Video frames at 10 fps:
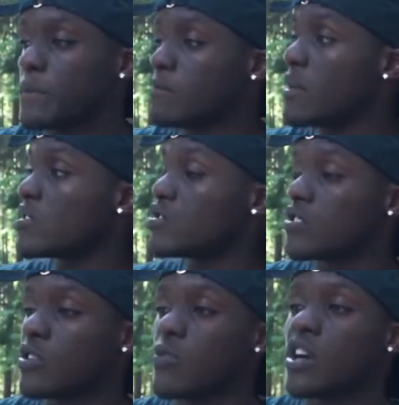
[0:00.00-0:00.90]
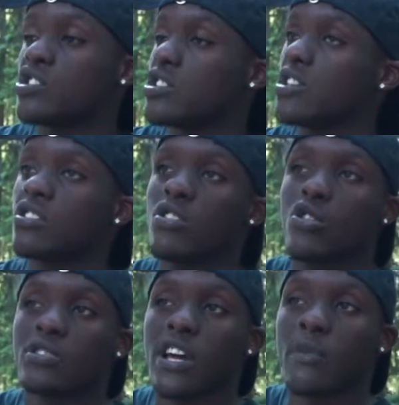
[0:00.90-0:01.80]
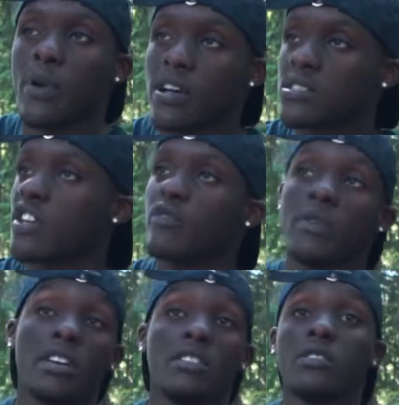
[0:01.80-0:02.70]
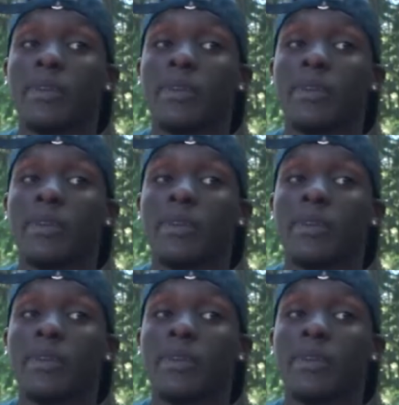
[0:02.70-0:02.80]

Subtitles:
Mustard and YG and their whole entire posse and everybody in the